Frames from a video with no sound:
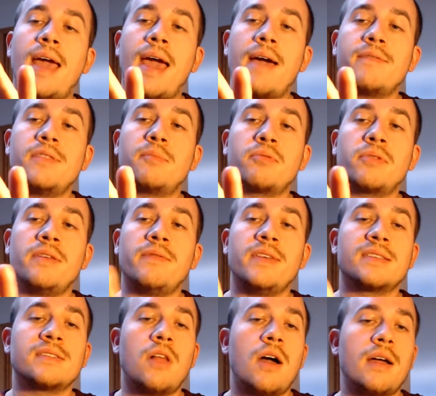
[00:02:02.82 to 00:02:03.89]
the previous
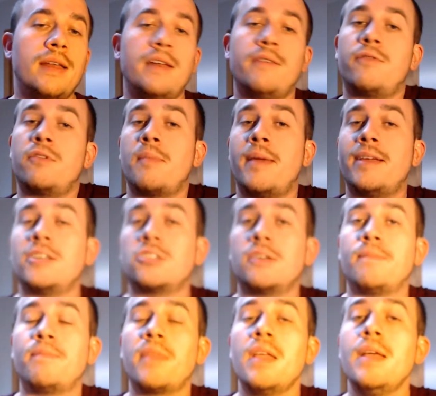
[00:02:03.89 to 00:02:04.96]
login information.
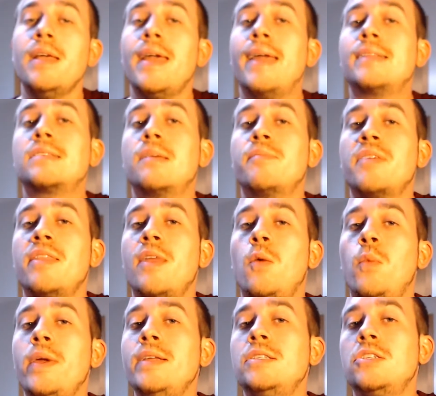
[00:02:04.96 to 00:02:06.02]
It's something that we
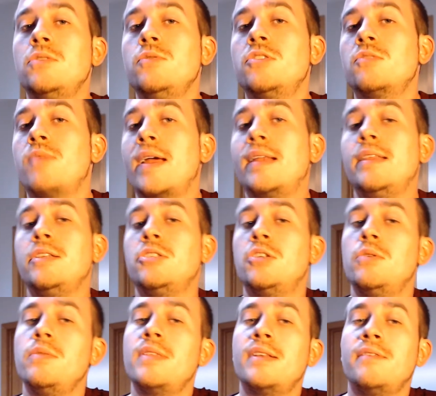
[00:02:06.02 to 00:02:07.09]
do directly to the
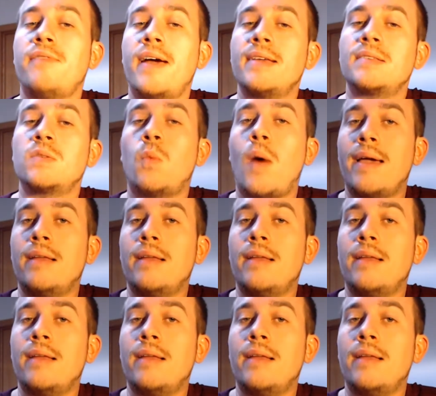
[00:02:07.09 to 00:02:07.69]
device while it